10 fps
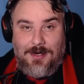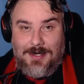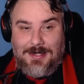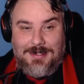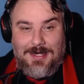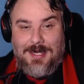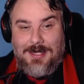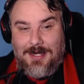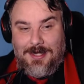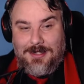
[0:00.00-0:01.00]
I didn't see a
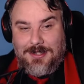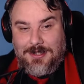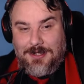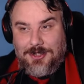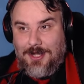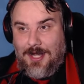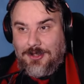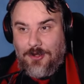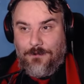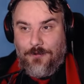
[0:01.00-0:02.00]
heat signature there,
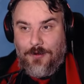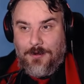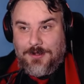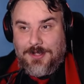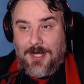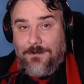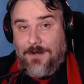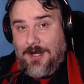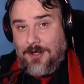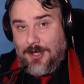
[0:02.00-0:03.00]
so I thought it was safe,
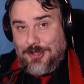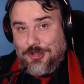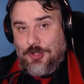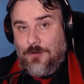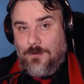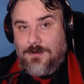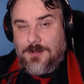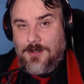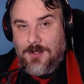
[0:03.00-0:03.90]
and I assumed